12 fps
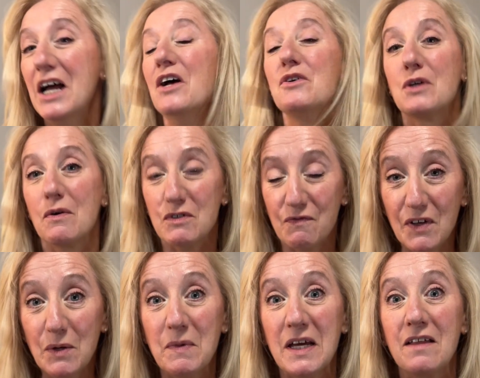So I was
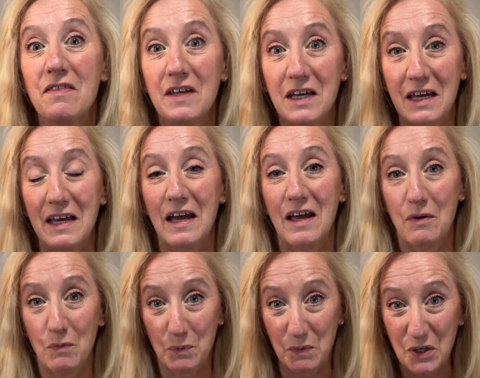filming thinking it
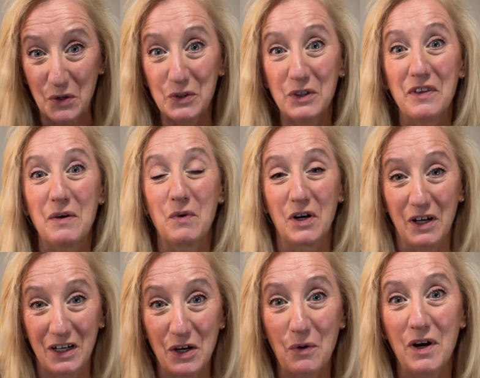would be cool that we're going
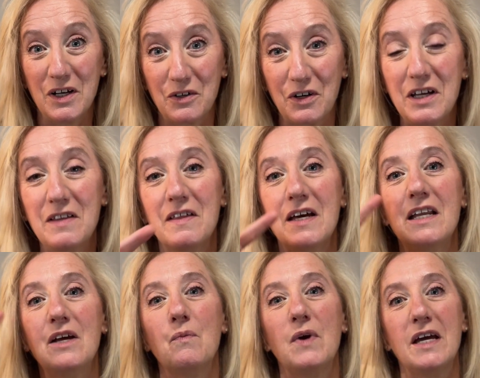to go underneath it,
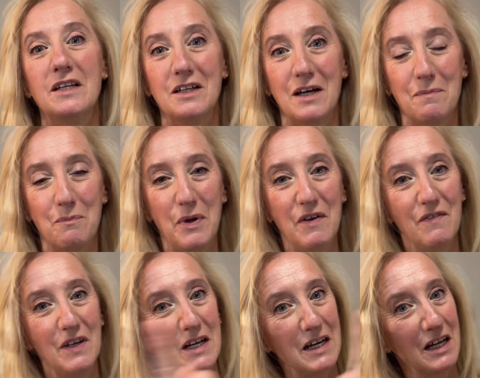and we ended up
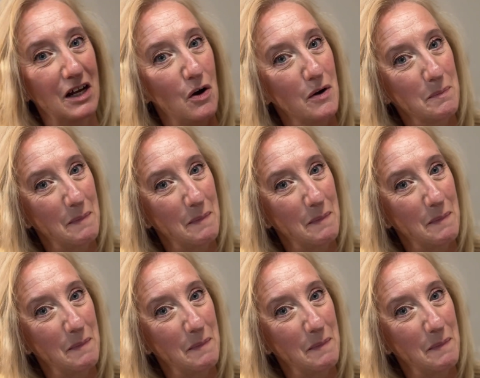pivoting and going